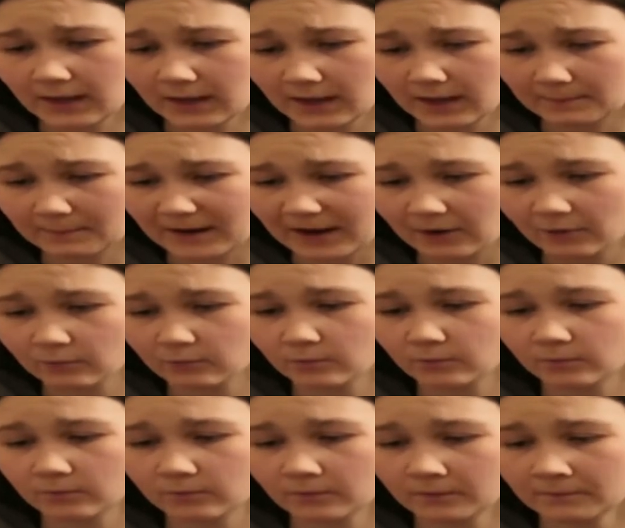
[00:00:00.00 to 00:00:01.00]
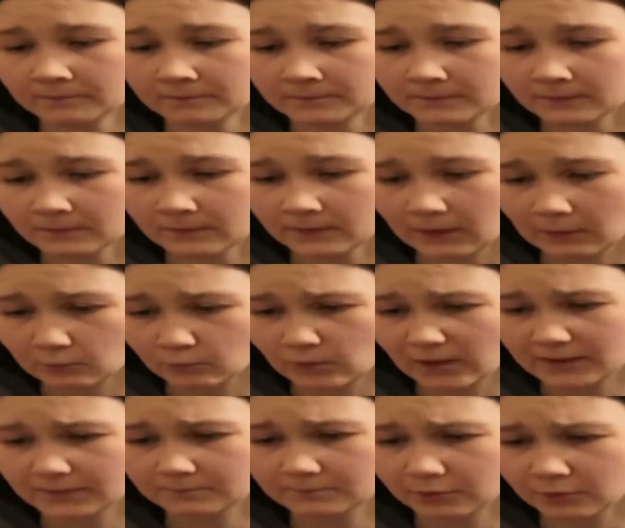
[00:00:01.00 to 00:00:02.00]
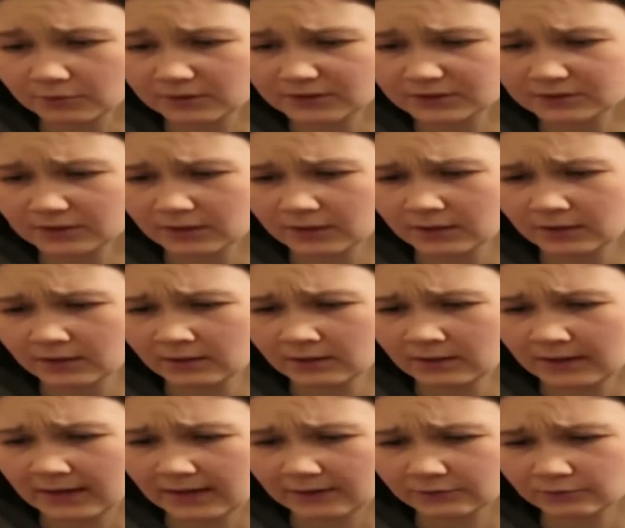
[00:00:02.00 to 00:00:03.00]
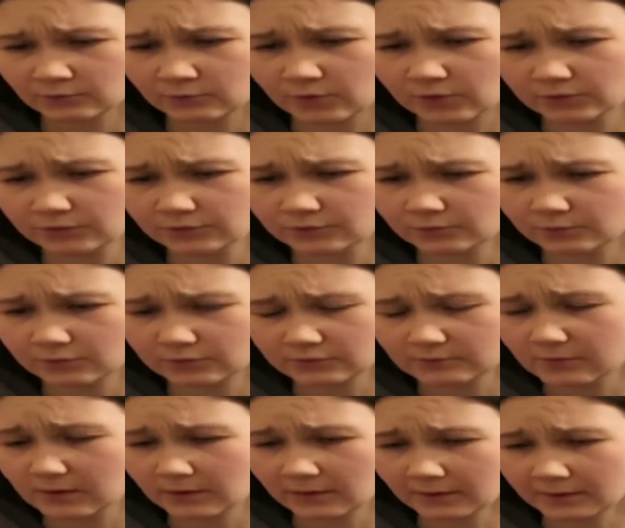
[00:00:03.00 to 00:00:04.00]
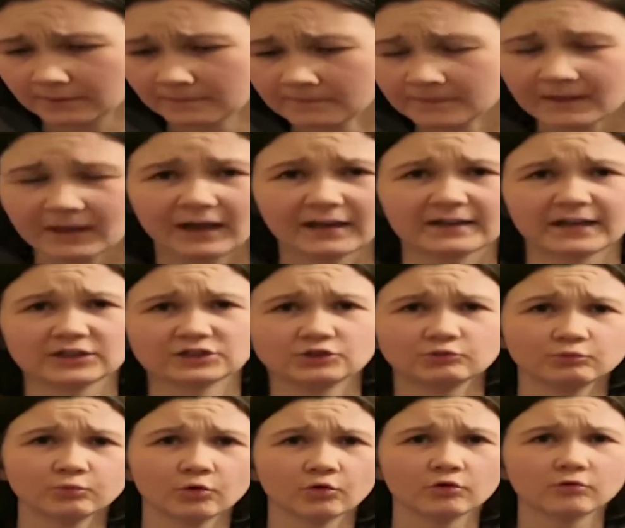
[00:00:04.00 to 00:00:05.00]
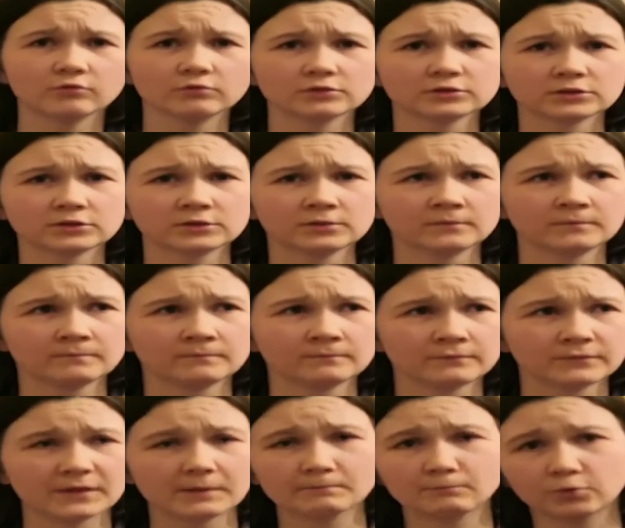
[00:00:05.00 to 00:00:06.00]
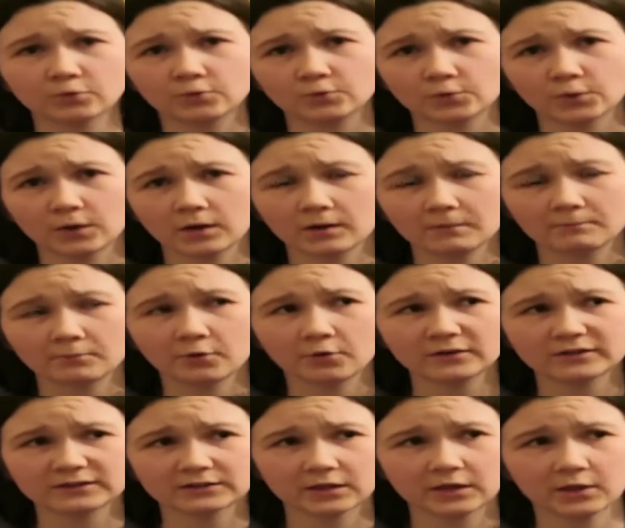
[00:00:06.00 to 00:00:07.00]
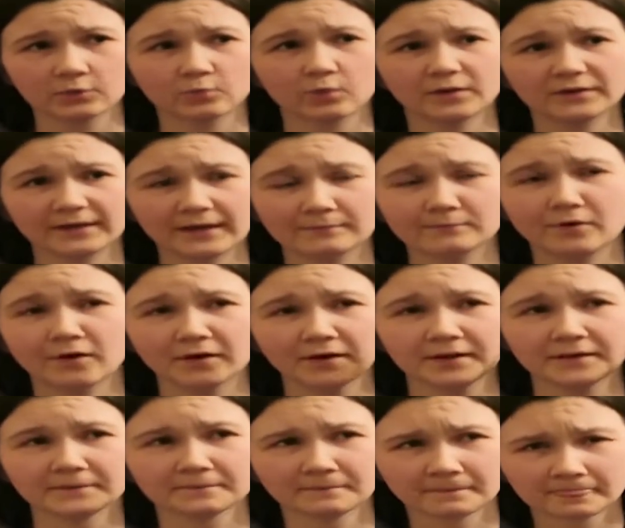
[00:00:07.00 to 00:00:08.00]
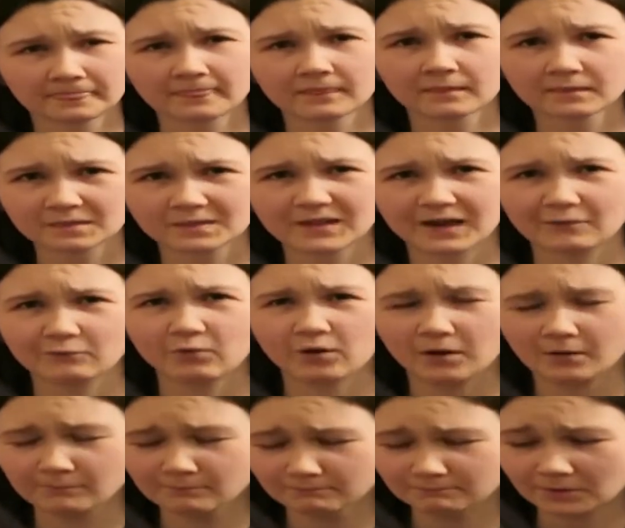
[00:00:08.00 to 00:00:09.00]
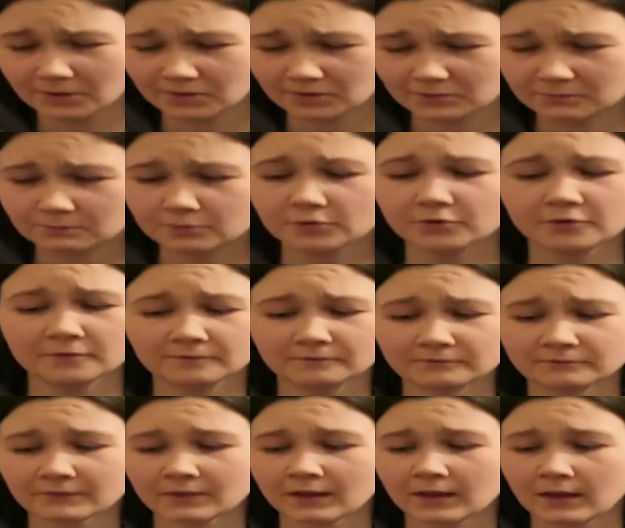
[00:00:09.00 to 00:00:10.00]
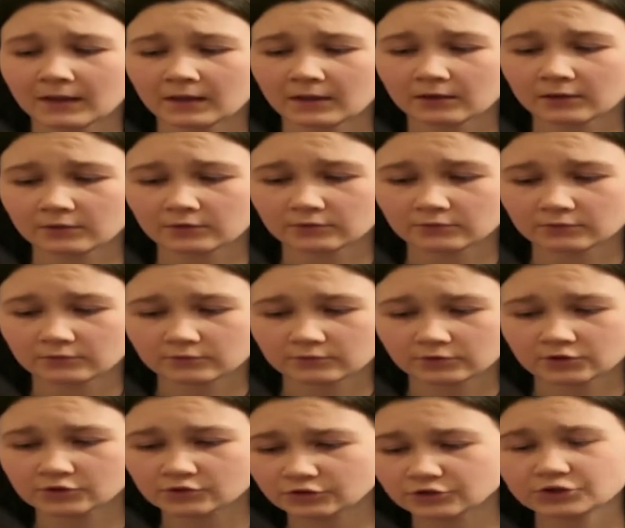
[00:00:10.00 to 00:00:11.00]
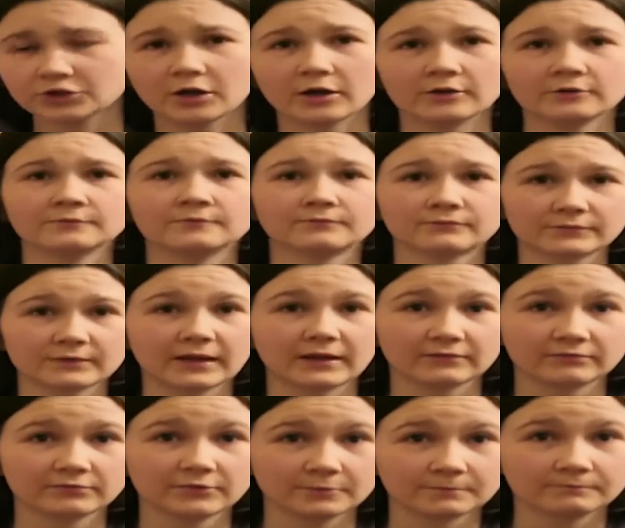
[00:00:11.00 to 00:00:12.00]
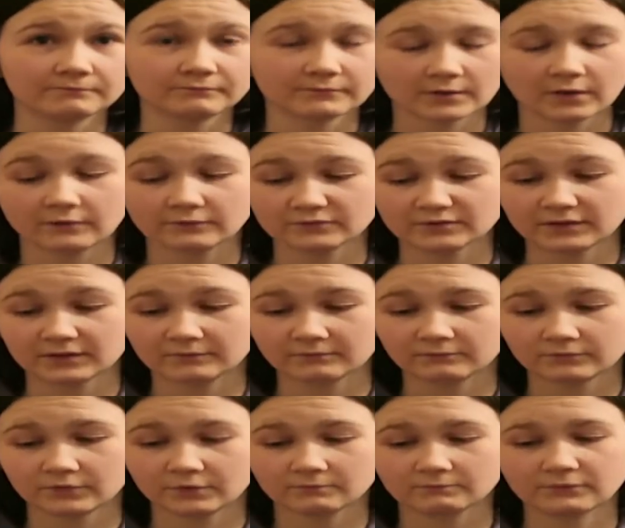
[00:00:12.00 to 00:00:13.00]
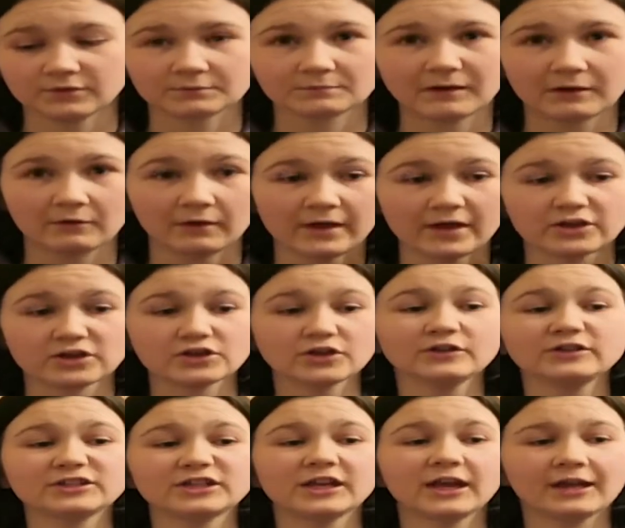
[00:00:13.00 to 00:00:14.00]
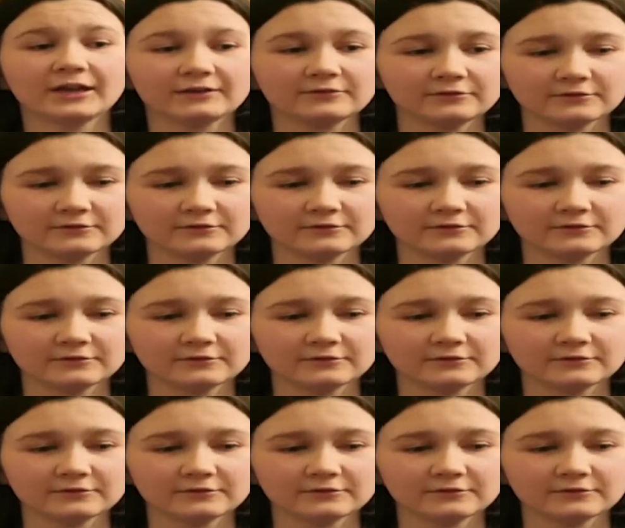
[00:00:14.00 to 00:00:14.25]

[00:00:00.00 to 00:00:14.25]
about and went point her at one towards Molly. Okay, she walked, then point her wand at Molly. That what I'm supposed to put. Crucio, obviously the spell. Crucio!